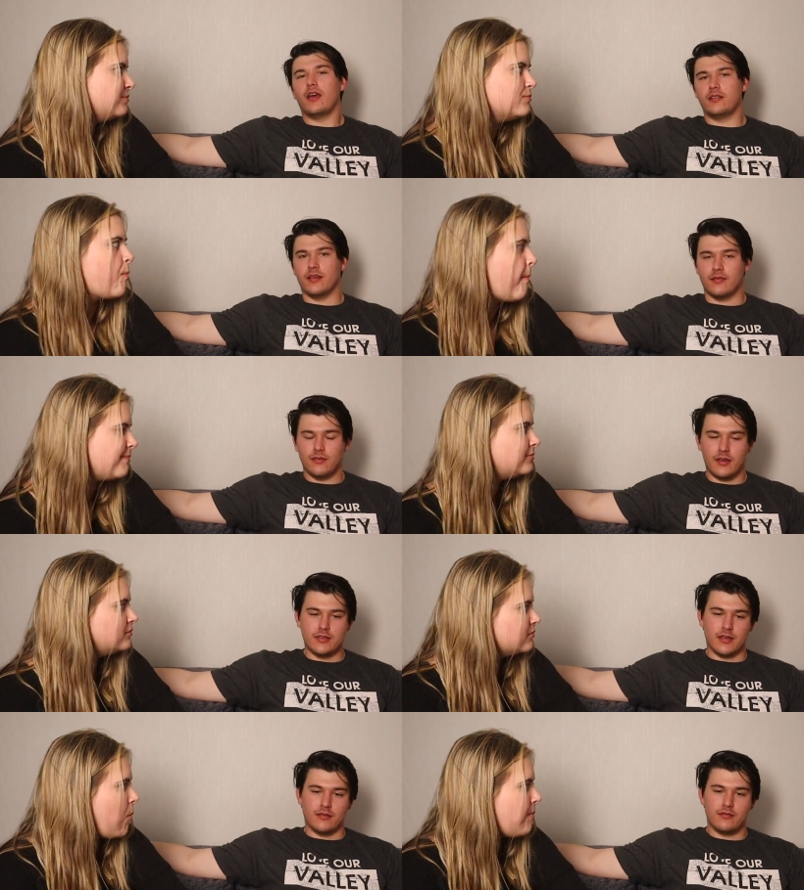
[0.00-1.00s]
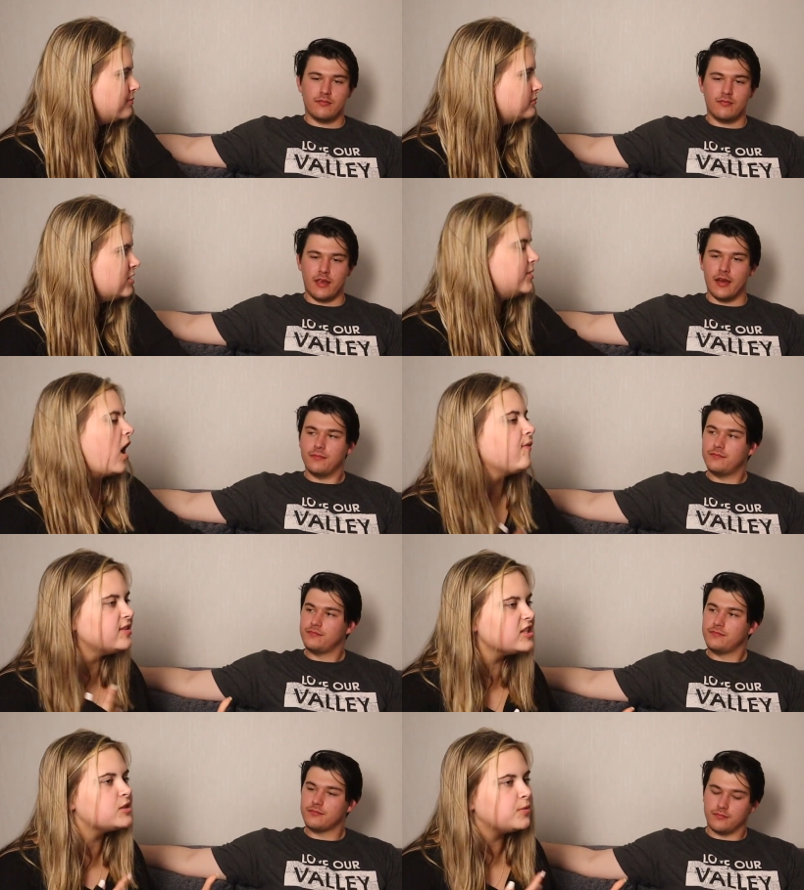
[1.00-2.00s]
Speaker 1: It did.
Speaker 2: I mean,
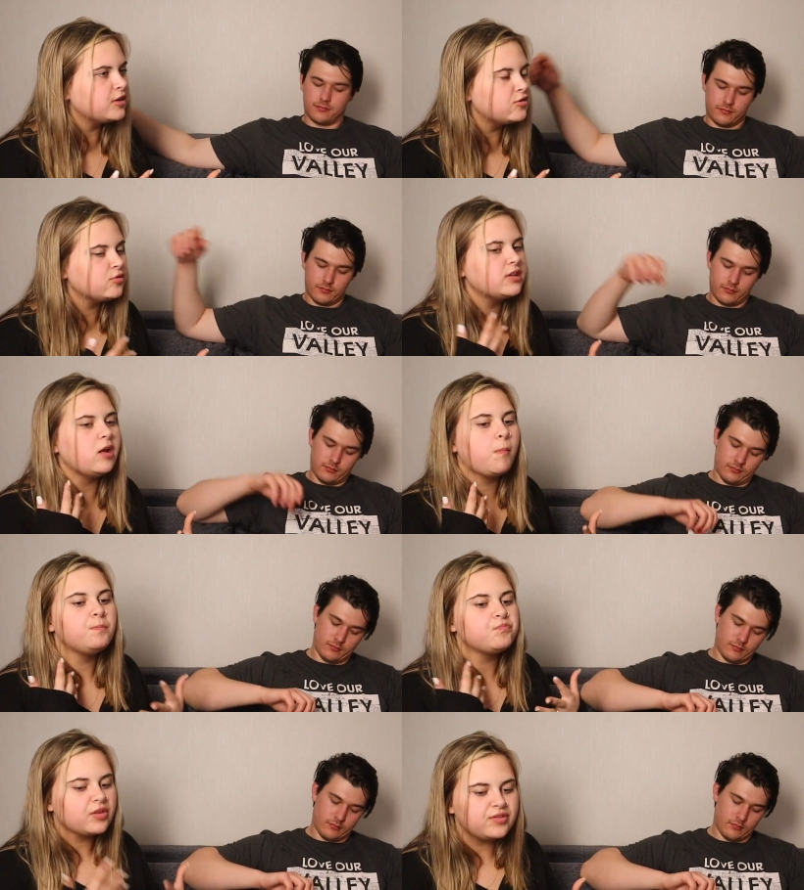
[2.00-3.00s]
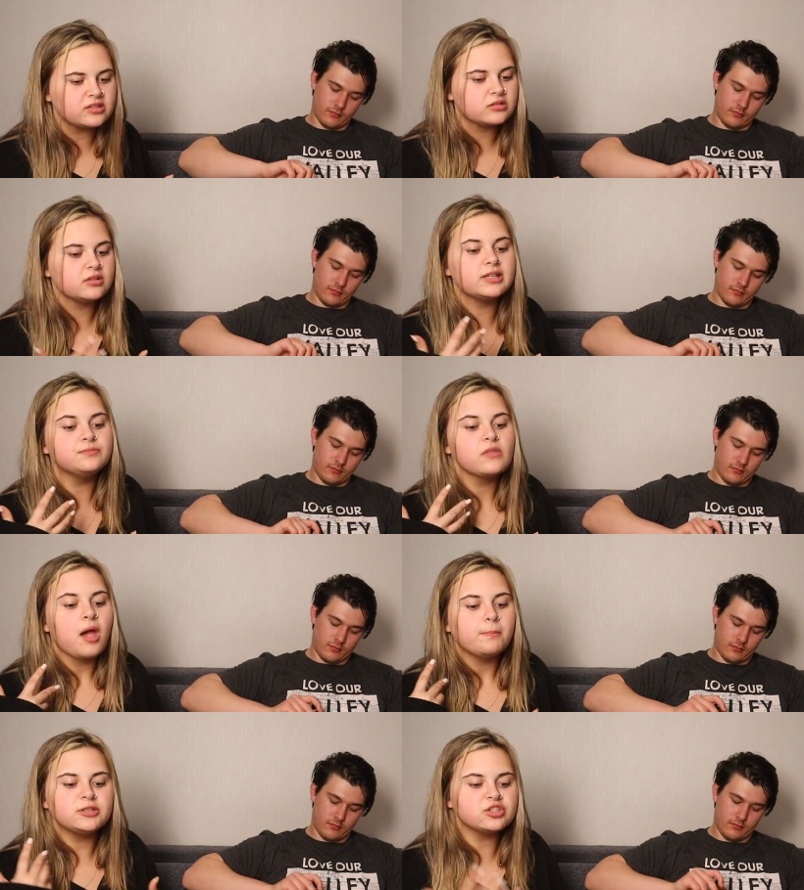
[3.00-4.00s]
obviously spiritually, physically,
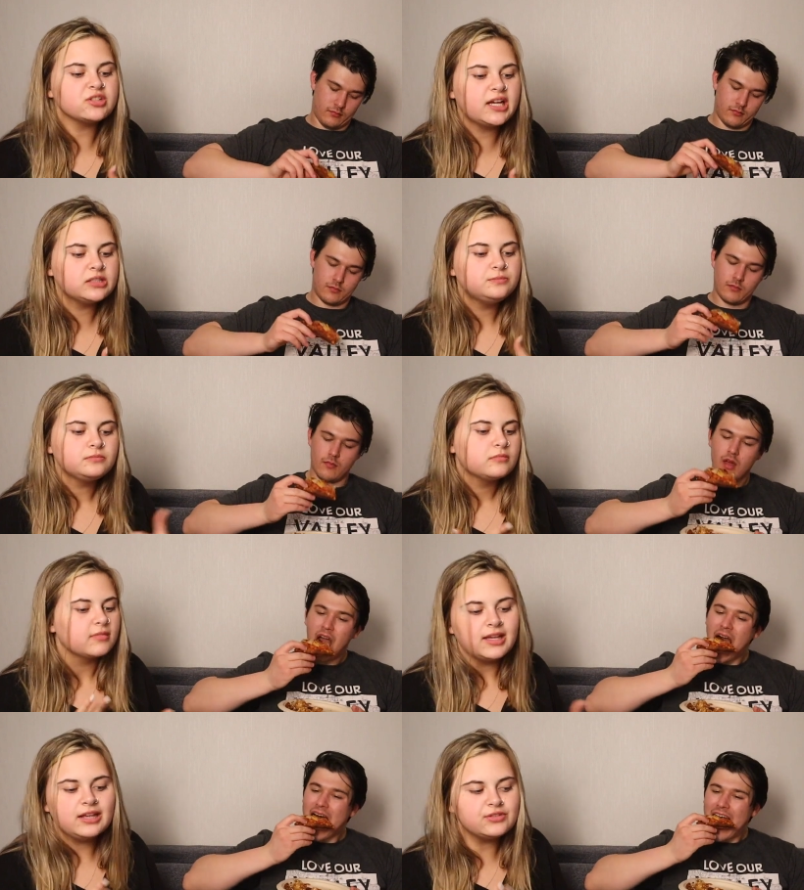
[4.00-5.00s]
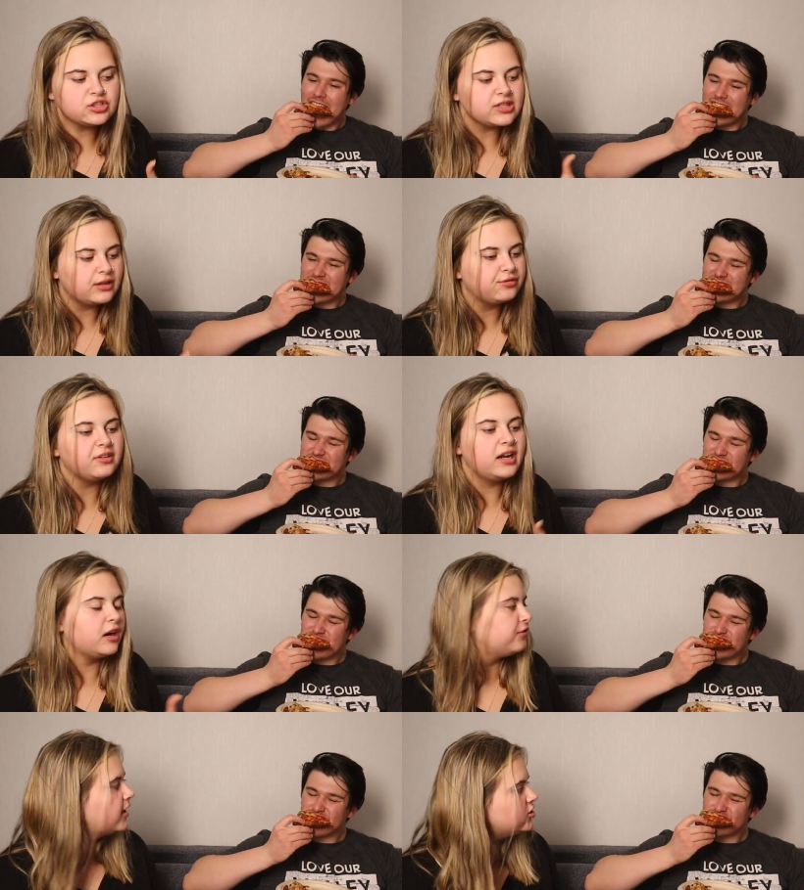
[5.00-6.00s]
but just even just in
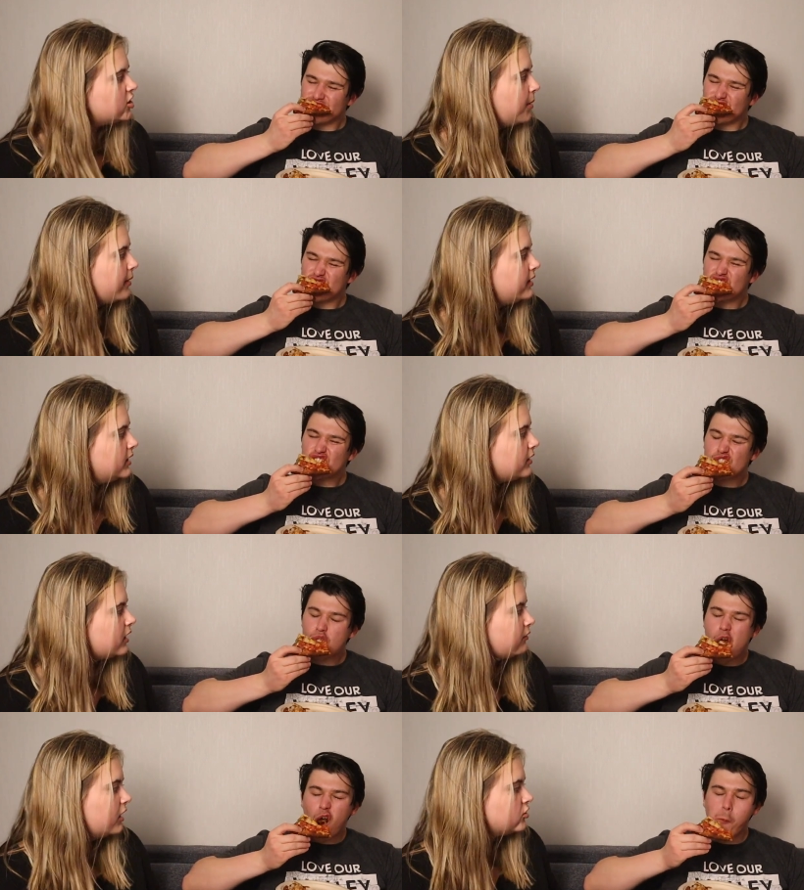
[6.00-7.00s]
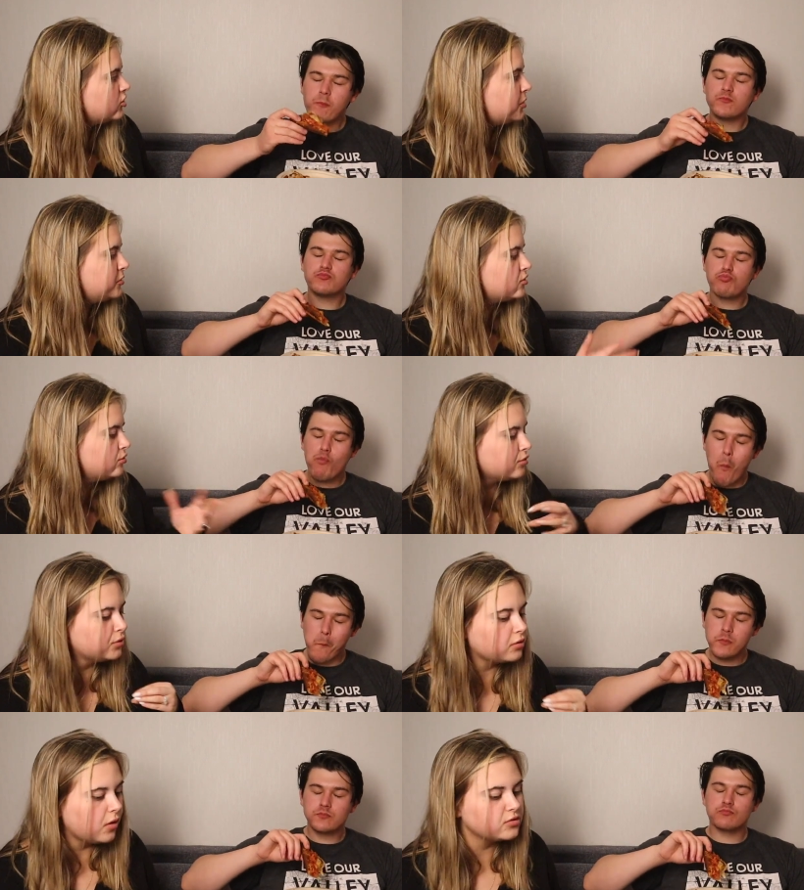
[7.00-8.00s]
our friendship and in our relationship, we just
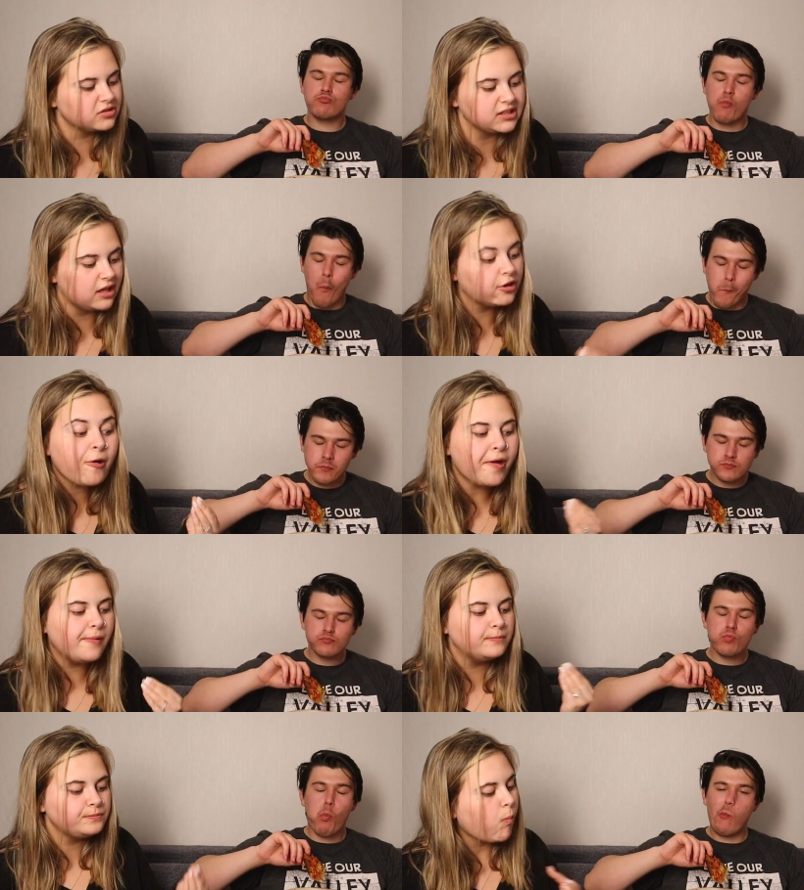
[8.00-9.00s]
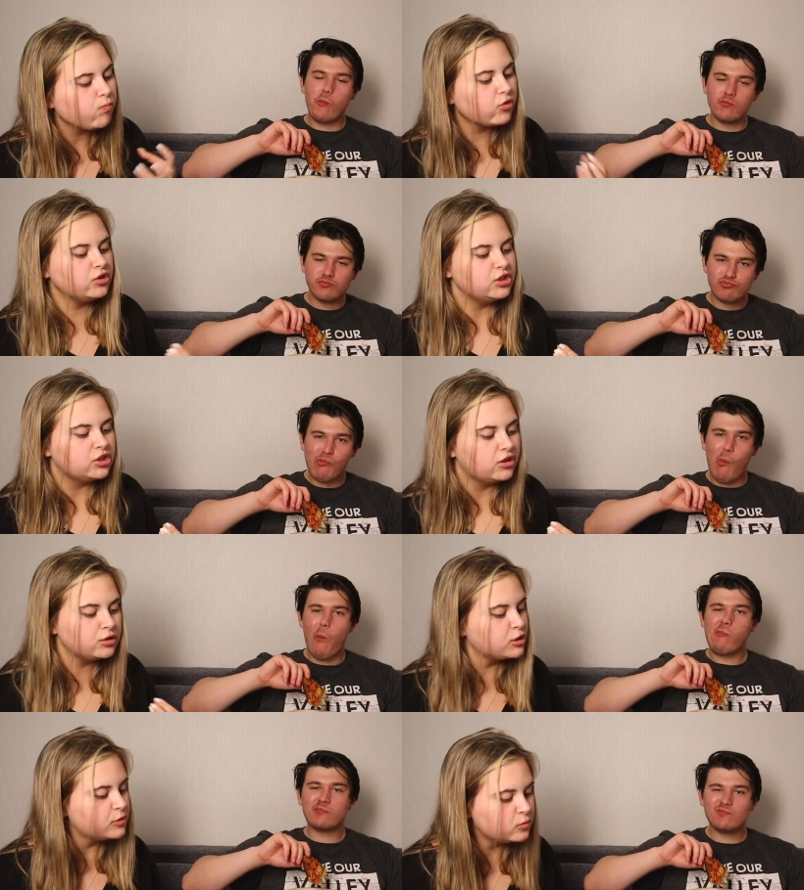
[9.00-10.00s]
grew closer together and learned each other
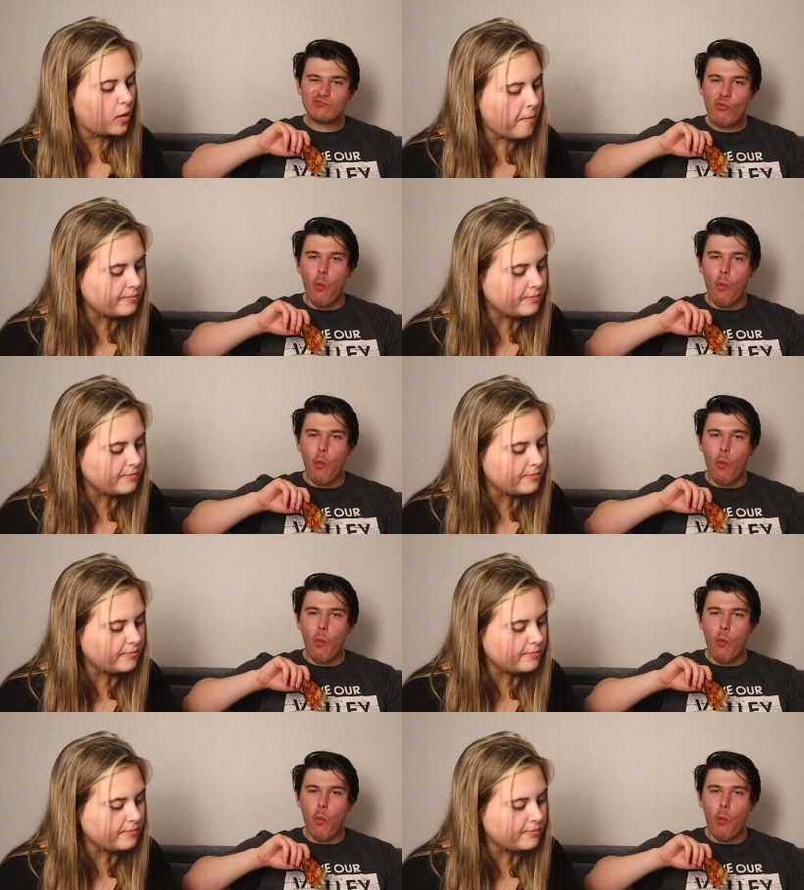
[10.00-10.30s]
so much more.